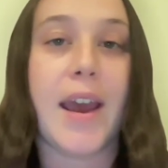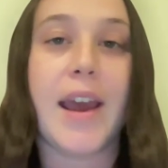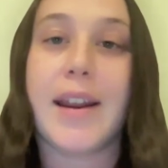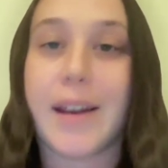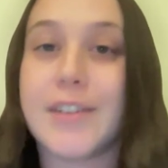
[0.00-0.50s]

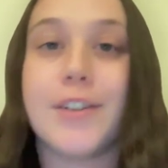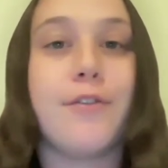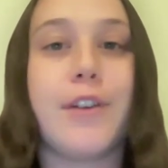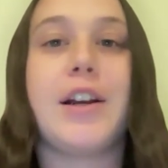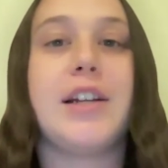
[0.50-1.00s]
And it is a
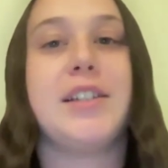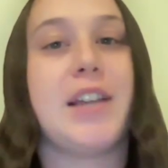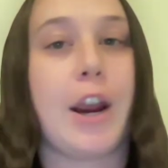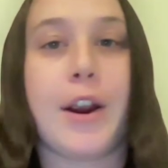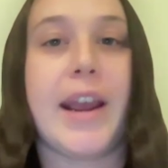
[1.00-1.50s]
very
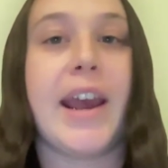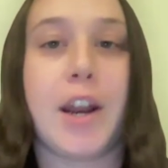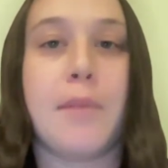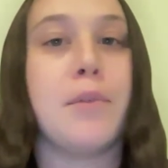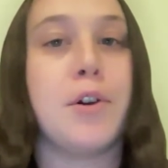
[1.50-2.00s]
scary
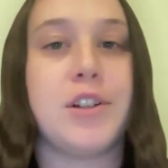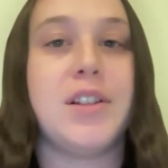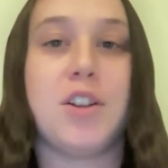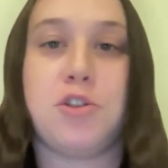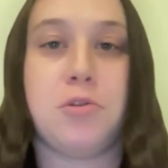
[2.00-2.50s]
and
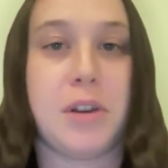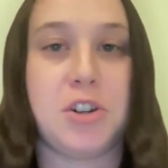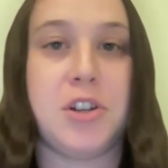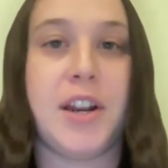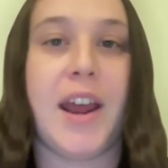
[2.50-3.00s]
emergent
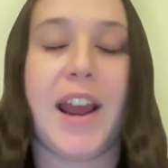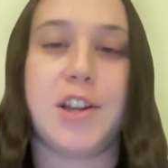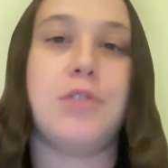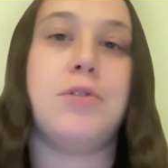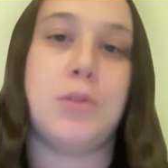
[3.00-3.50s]
situation,
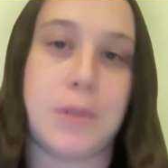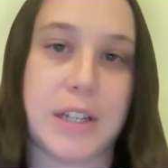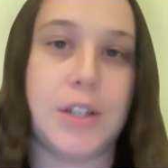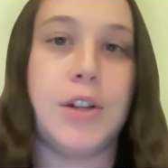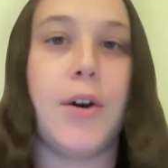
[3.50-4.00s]
and you do
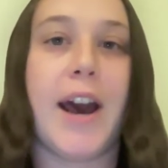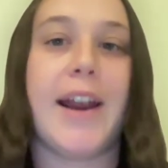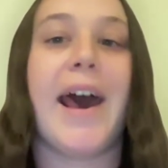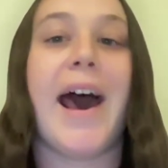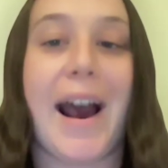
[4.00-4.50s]
need to know
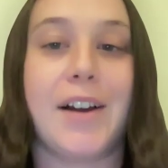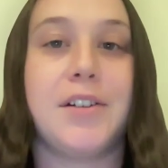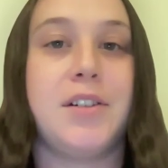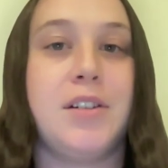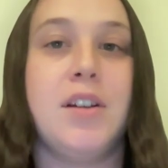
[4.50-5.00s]
how
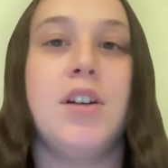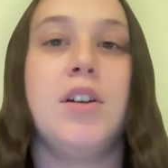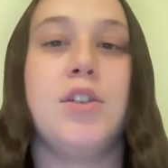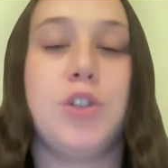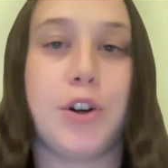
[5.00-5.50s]
act
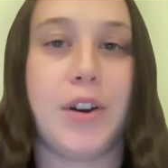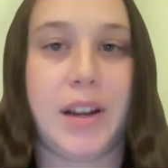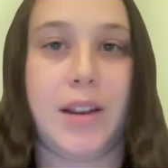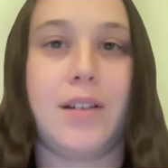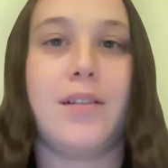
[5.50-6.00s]

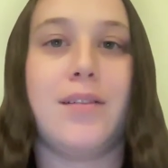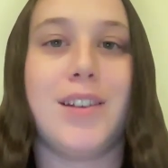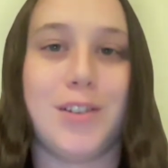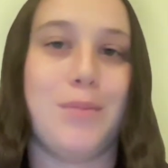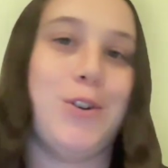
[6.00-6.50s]
during
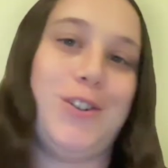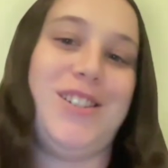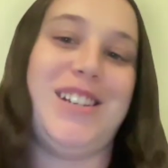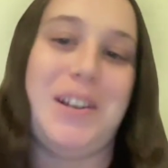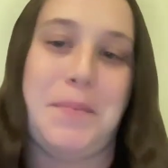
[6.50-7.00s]
this
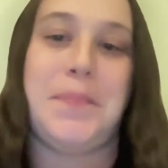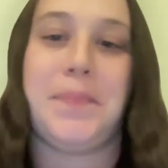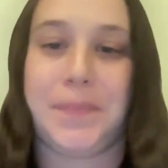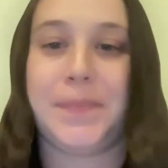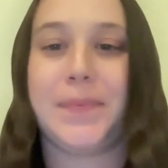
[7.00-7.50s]
emergency.
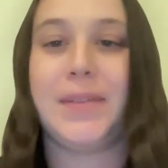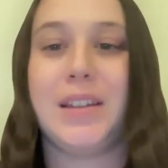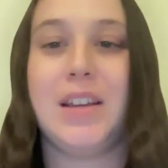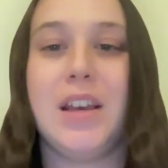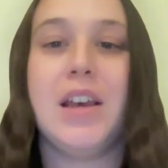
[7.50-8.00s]

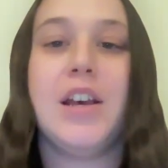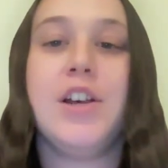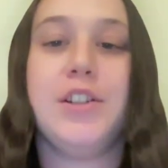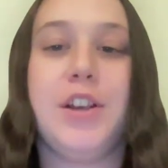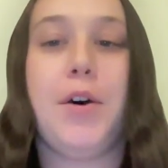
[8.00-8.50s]

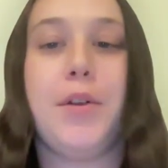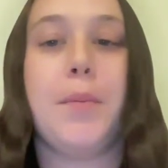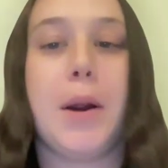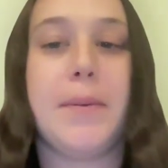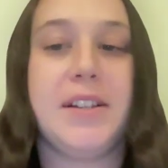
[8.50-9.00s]
So, the
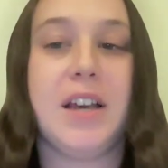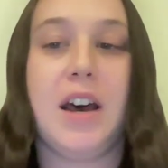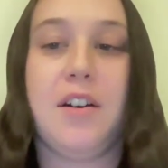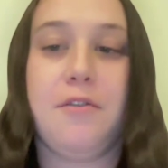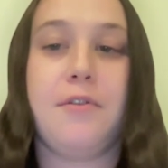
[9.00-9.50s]
purpose
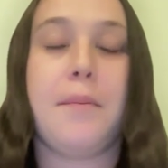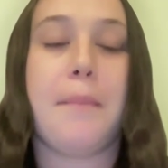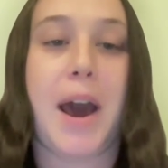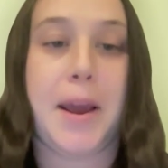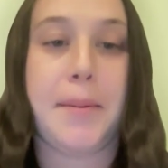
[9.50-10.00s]
of
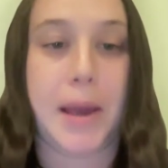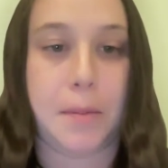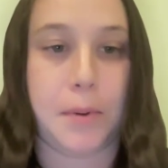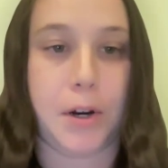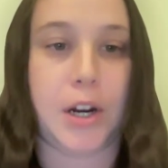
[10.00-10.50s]
my
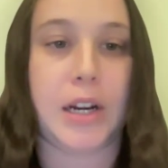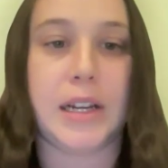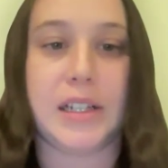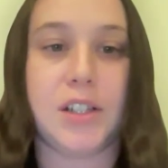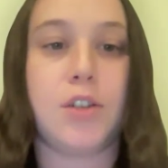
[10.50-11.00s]
paper
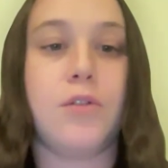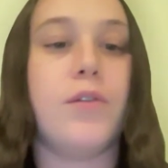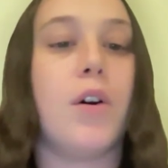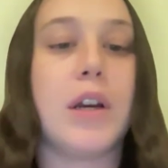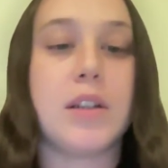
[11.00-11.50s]
is to
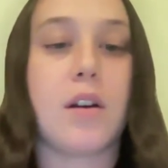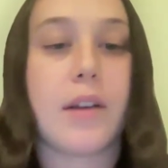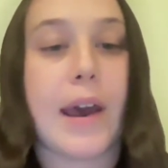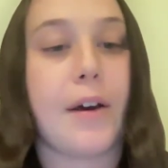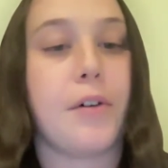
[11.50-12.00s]
focus
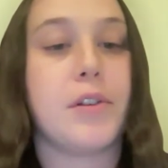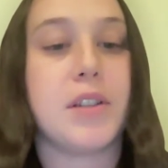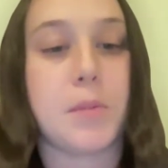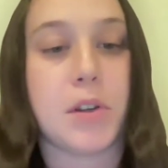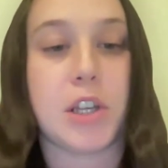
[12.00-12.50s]
on how
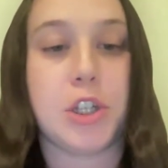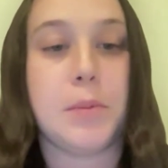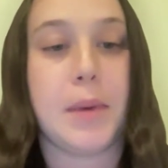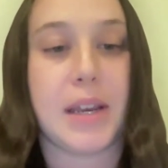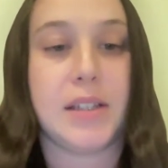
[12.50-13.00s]

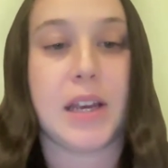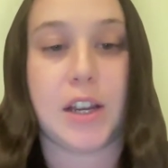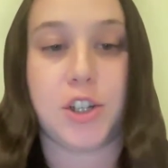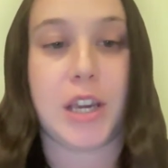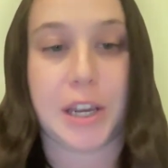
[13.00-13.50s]
simulation-based
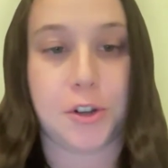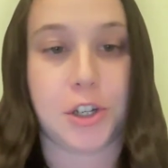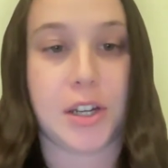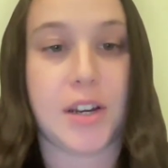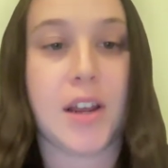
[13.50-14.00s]

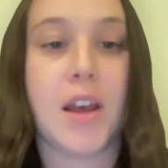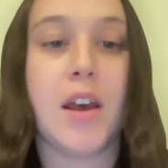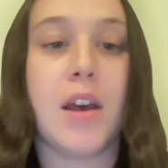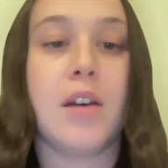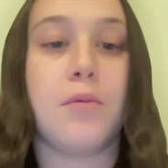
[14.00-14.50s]
education
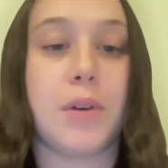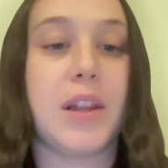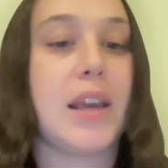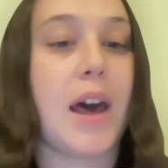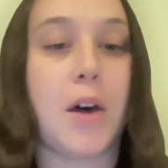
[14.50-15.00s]

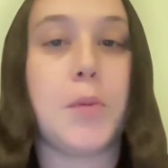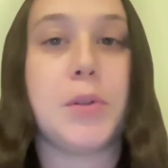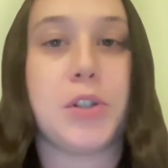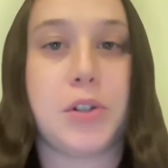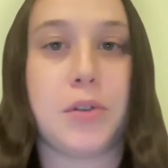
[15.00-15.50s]
really
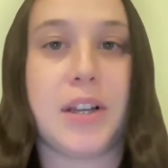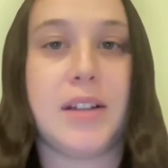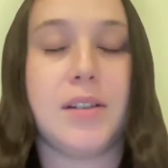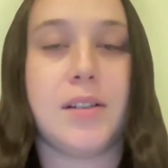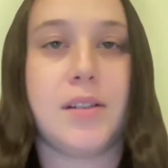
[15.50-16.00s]
helps
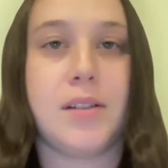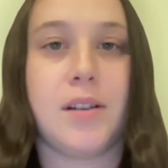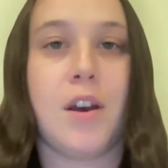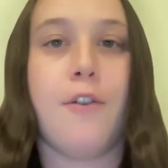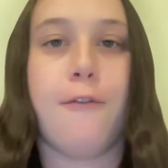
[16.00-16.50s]
students
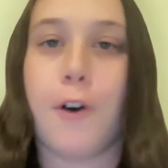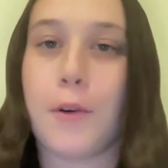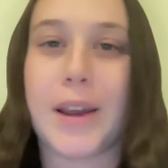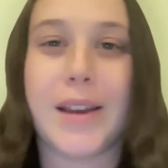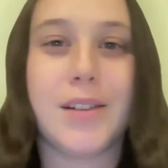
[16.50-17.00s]

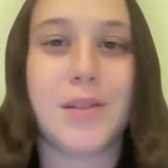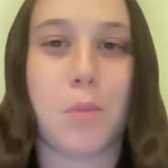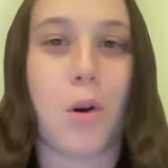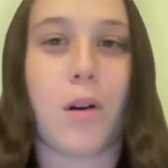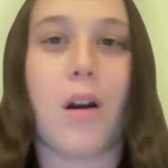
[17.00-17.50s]
focus
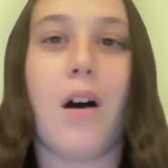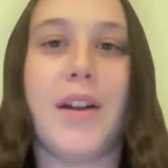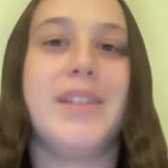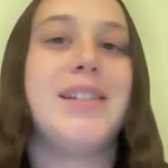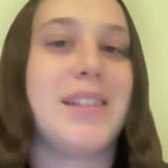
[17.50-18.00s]
more
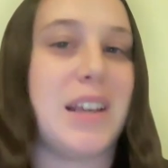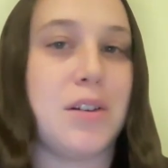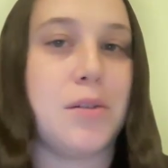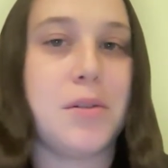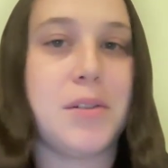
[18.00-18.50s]
on
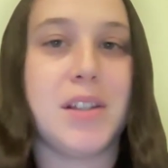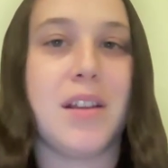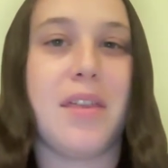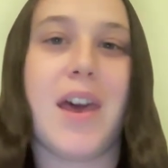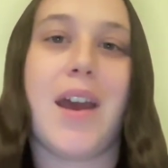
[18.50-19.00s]
skills
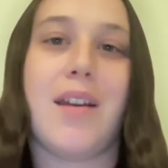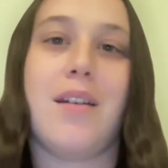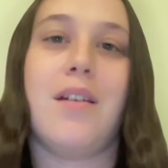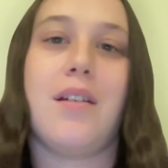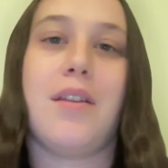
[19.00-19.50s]

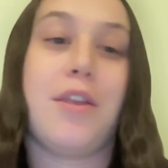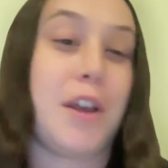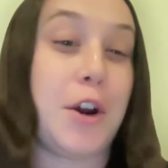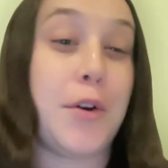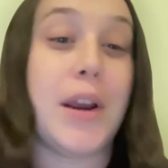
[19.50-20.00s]
than
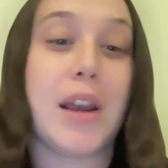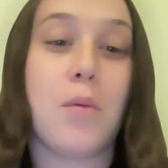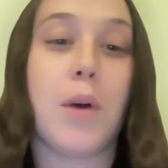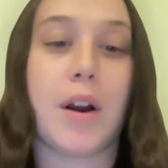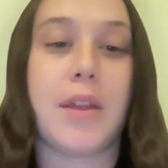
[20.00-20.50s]
theory,
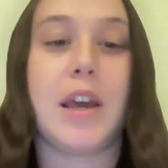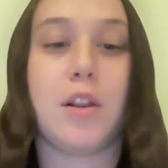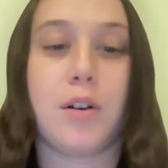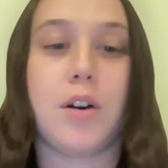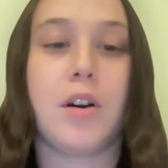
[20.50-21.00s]
where they
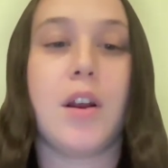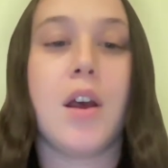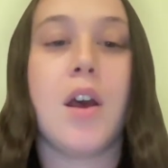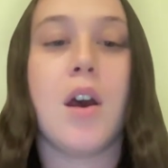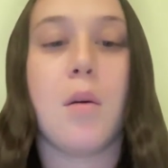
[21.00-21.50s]
learn
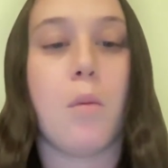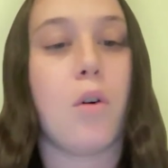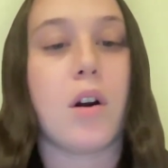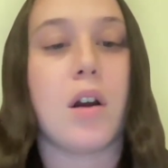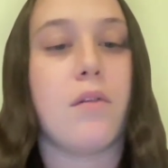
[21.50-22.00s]

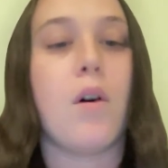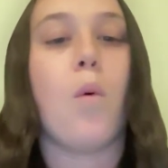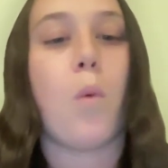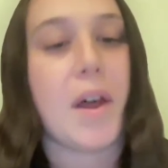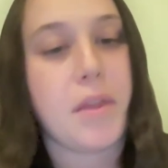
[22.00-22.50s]
more of
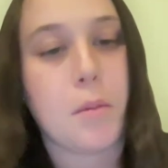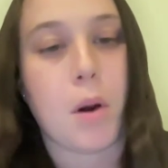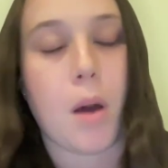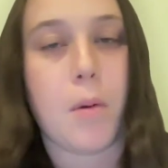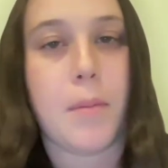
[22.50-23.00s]
what the
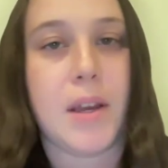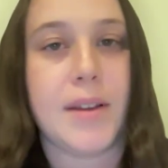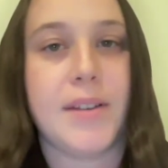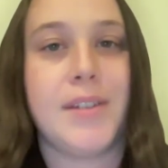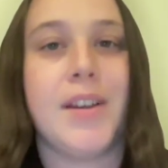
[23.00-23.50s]
problem
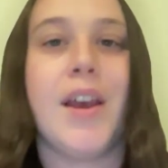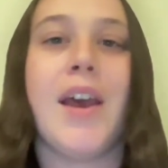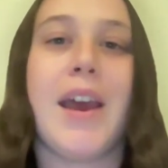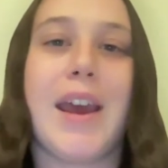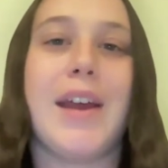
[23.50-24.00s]
is.
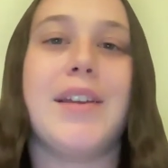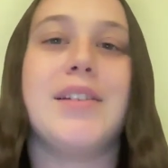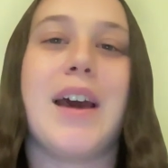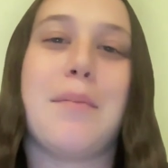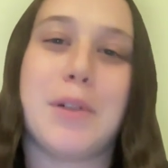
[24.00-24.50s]

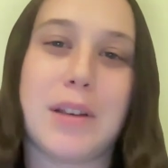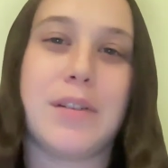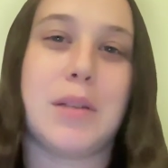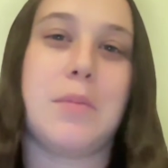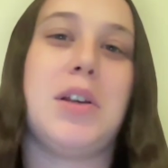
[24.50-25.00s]
And I believe
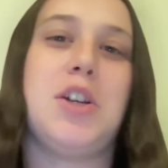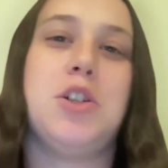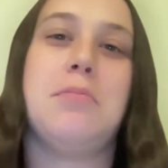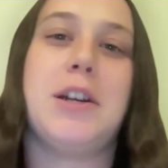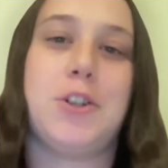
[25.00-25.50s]

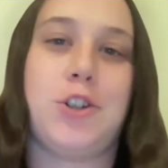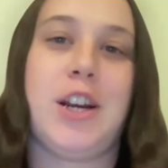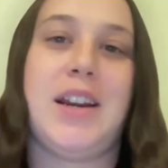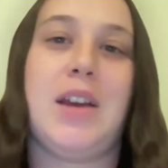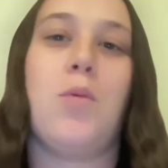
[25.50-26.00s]
simulation-based
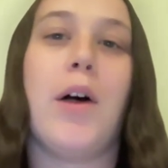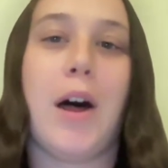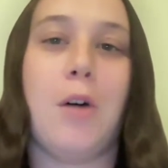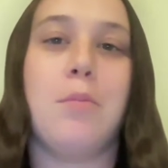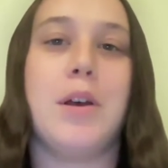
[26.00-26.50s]
training will
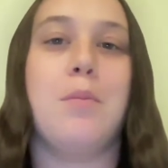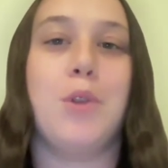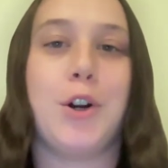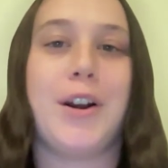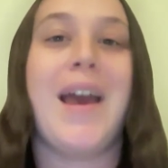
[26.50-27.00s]
help them
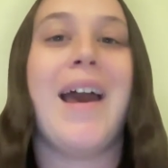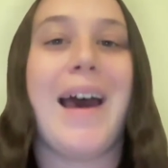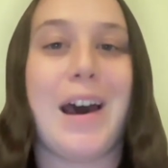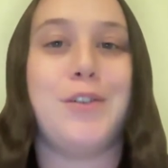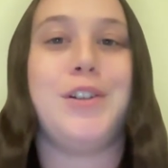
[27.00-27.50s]
learn
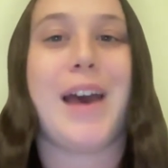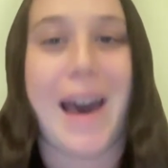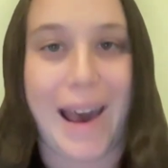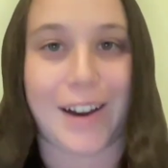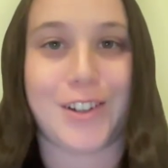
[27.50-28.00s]
how
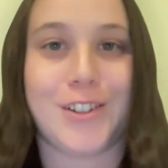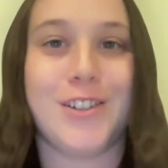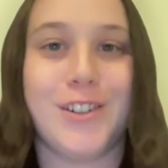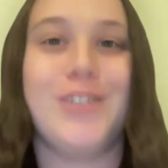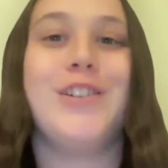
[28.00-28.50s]
to
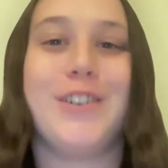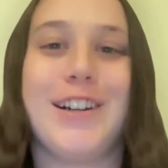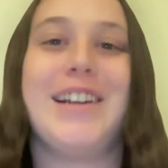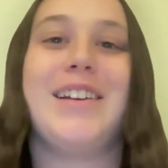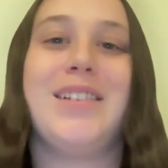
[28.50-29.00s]
act
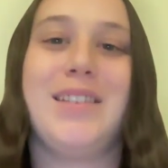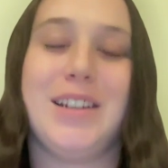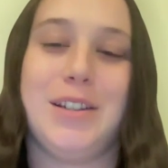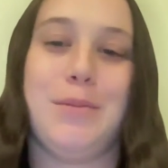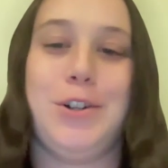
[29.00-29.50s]
during
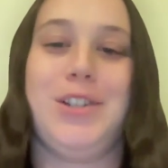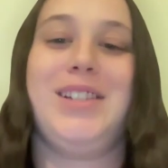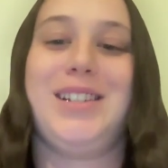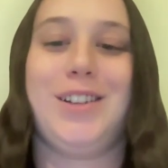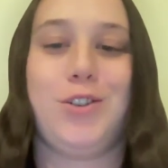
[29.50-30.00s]
this
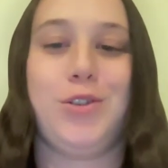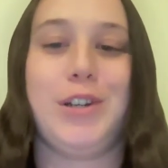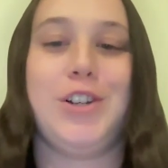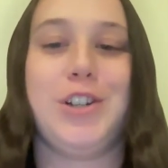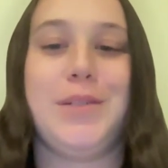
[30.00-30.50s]
emergency
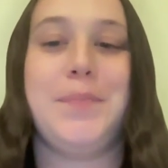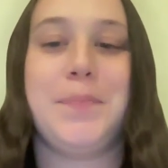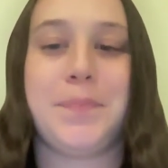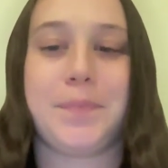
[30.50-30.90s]
situation.